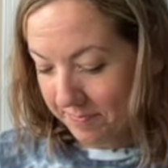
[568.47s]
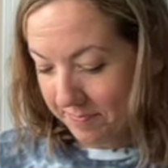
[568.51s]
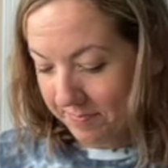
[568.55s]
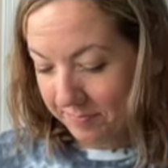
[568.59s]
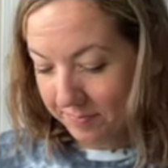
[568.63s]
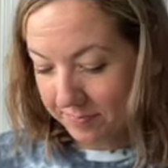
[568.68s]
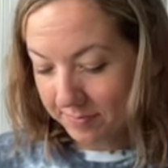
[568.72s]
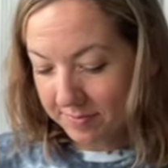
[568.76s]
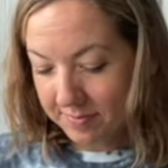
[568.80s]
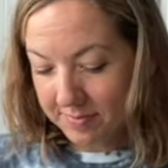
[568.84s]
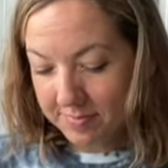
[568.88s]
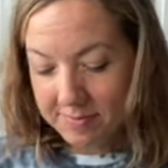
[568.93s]

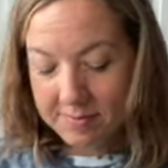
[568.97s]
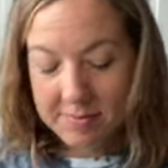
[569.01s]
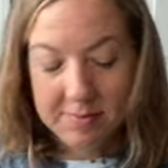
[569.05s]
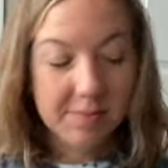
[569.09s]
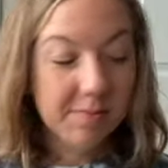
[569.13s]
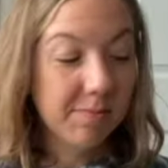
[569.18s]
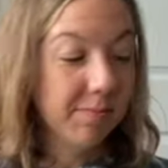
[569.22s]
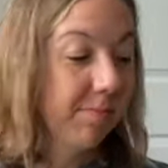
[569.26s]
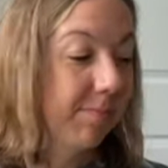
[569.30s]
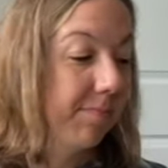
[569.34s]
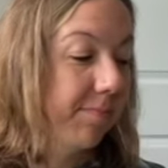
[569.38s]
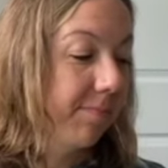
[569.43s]

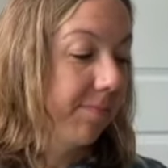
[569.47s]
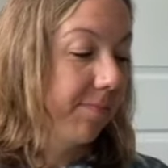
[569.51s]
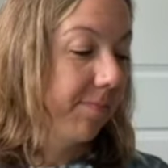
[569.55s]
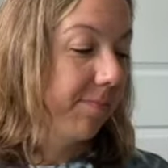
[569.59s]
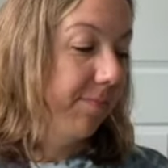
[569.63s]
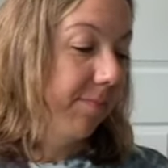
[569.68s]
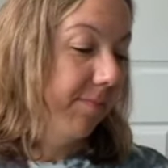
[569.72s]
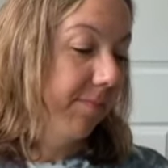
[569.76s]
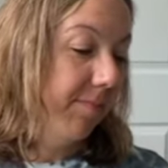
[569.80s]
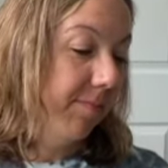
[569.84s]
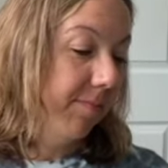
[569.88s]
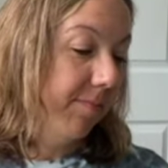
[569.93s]

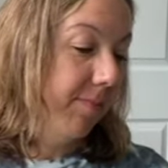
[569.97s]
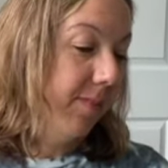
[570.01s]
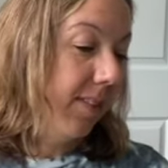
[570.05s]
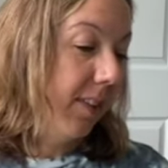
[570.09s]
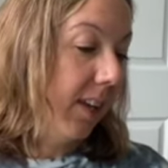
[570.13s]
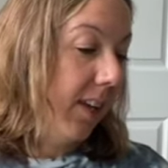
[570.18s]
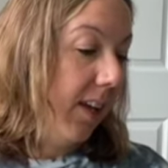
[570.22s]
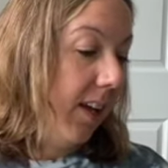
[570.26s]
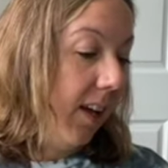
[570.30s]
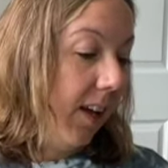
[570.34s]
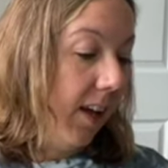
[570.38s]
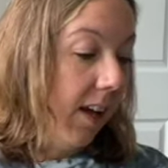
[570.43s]

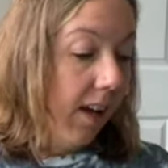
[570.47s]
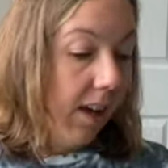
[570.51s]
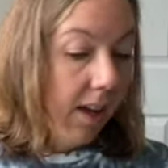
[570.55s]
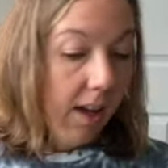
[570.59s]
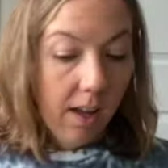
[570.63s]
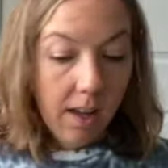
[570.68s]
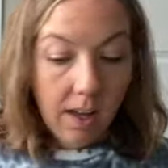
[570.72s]
(silence)